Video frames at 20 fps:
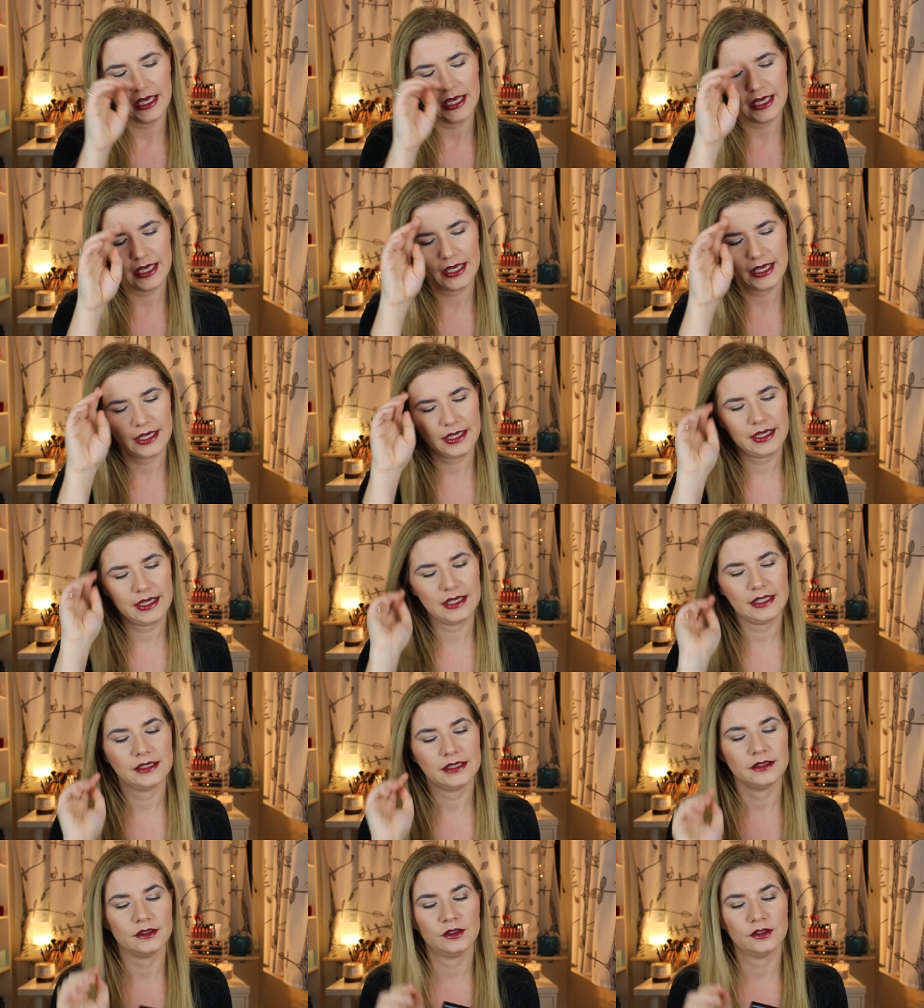
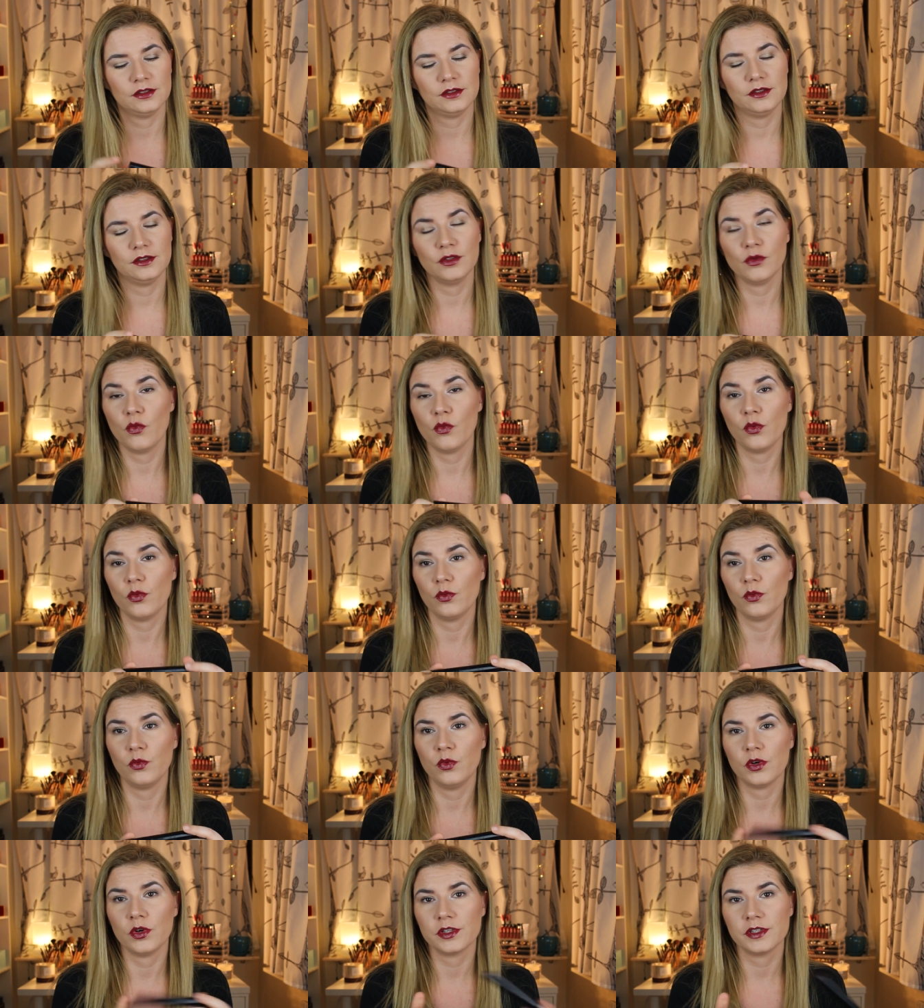Uh, the
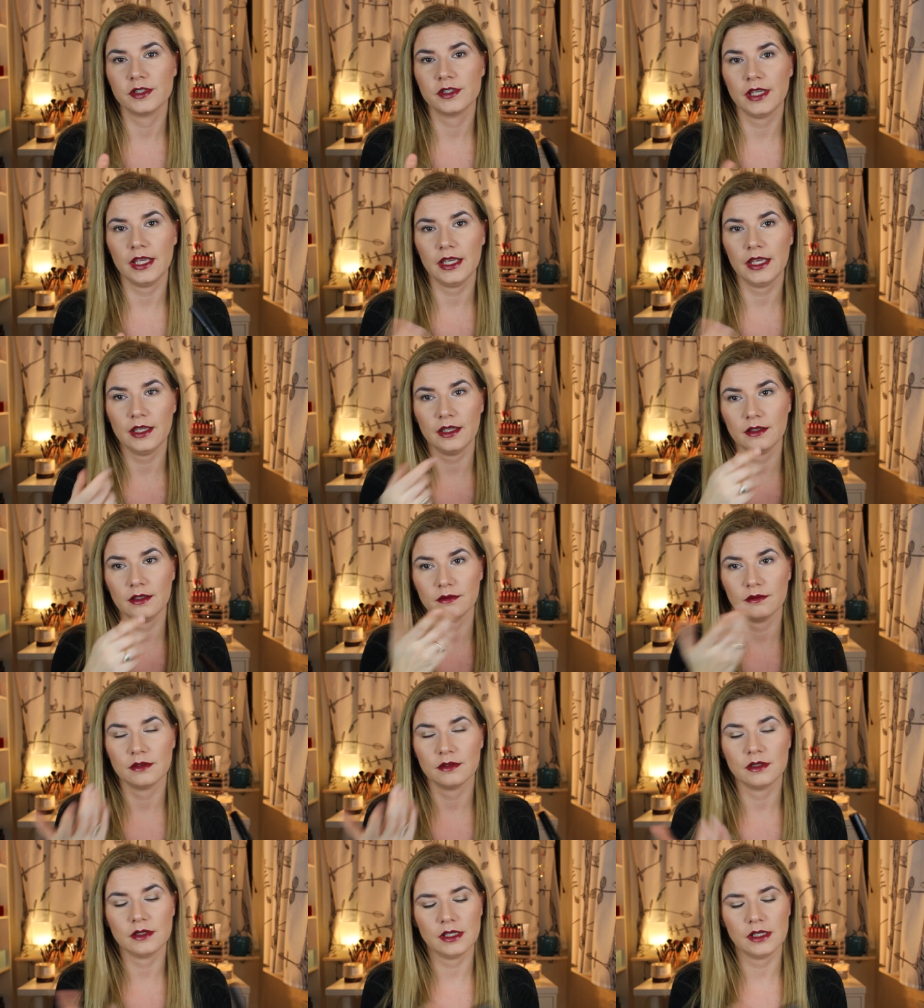worst thing,
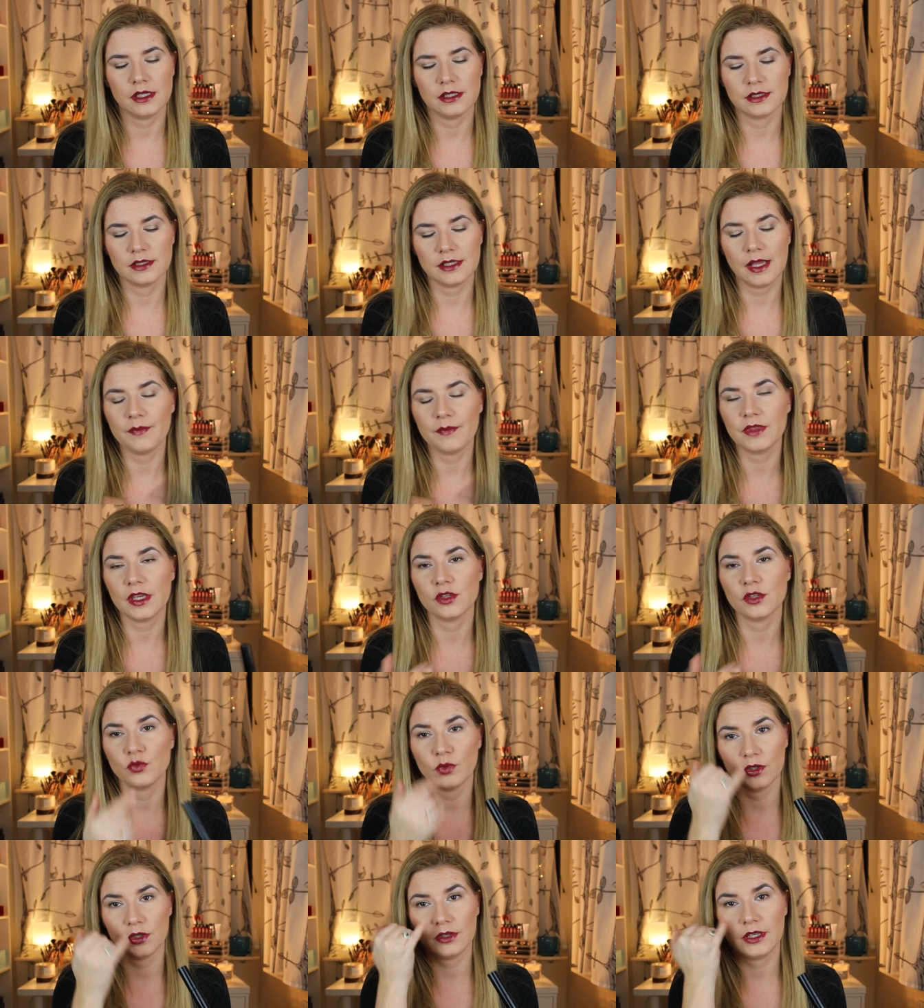uh,
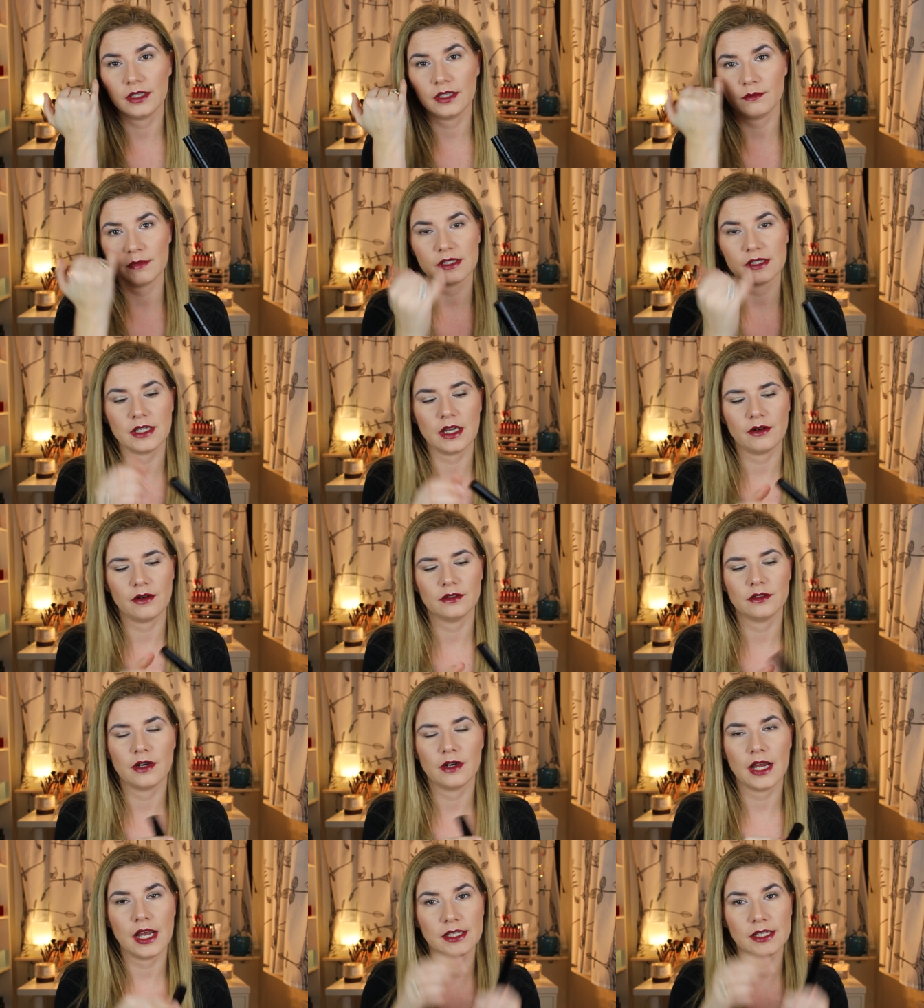sometimes when you get mascara
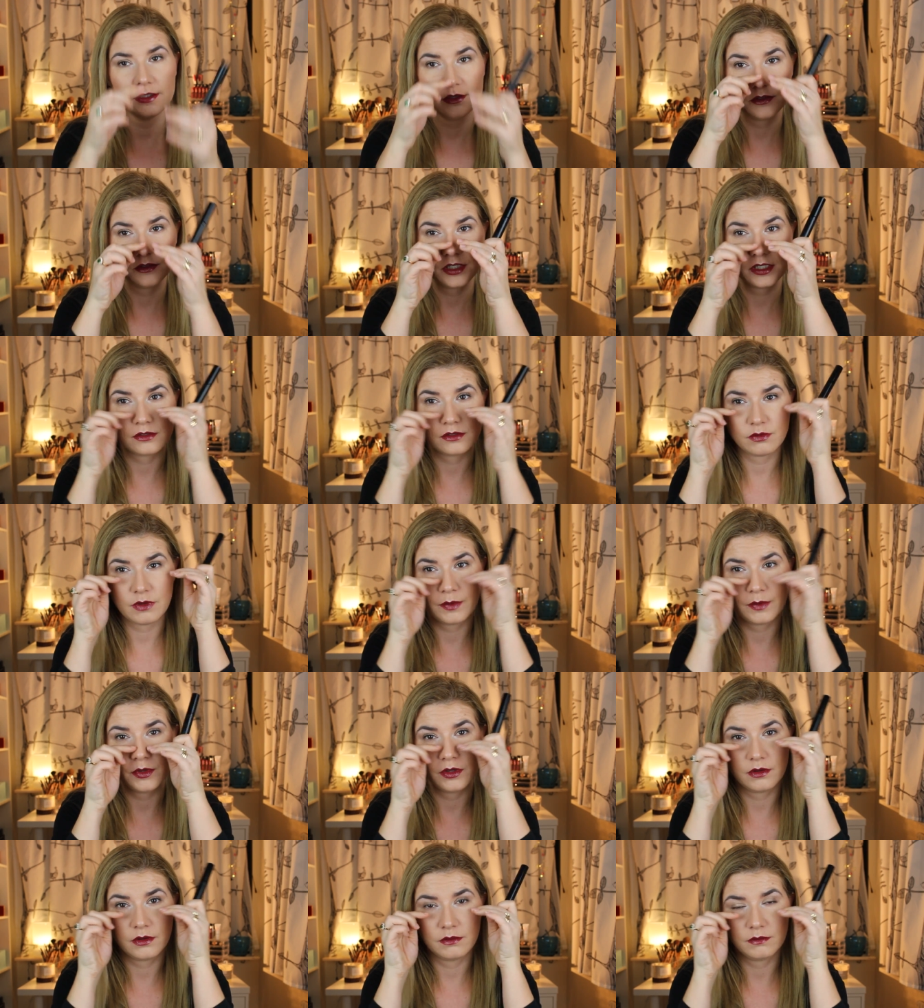under your eyes you just
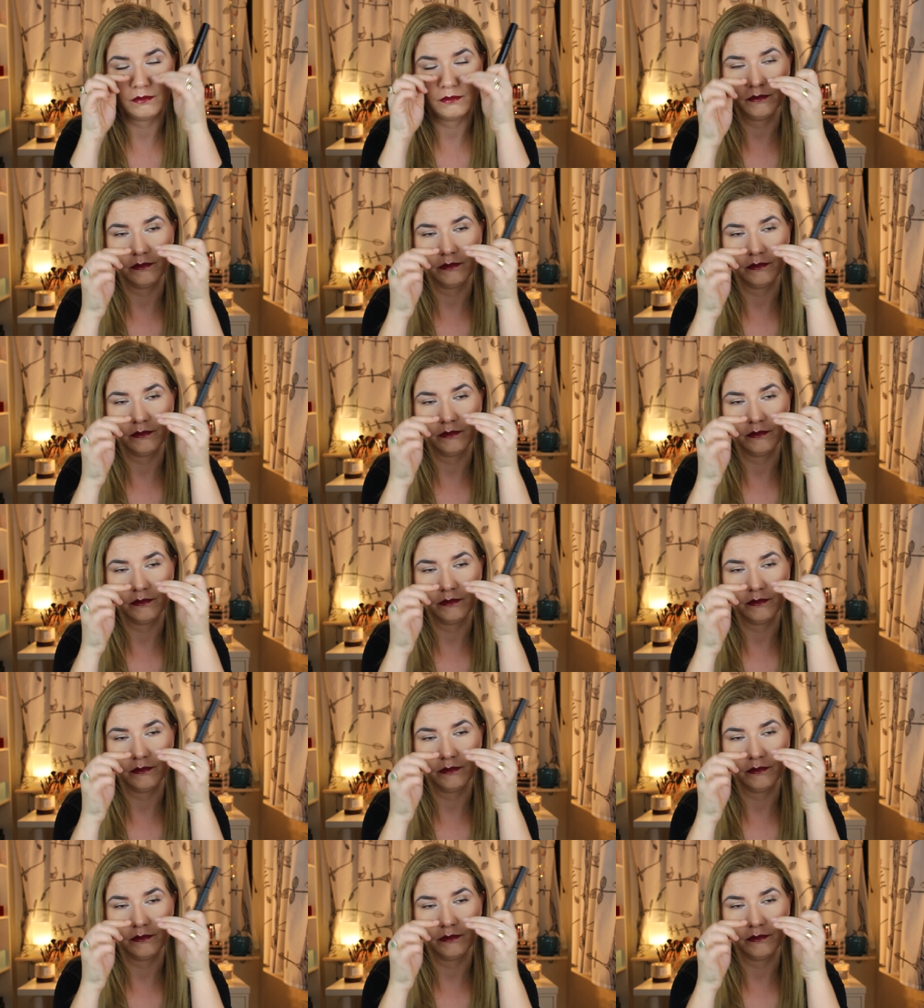rub your